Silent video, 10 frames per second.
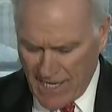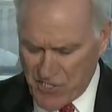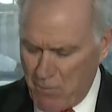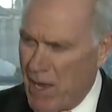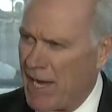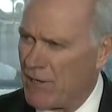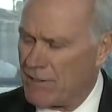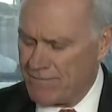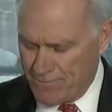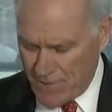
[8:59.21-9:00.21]
As a
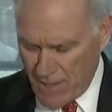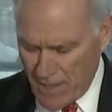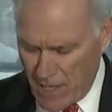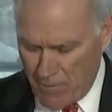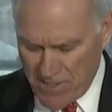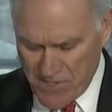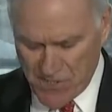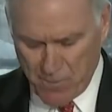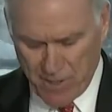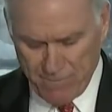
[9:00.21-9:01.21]
mayor, a
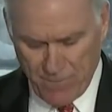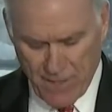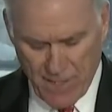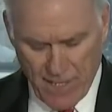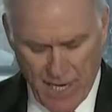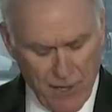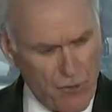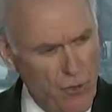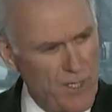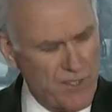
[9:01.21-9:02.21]
businessman,
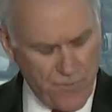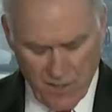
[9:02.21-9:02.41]
and through his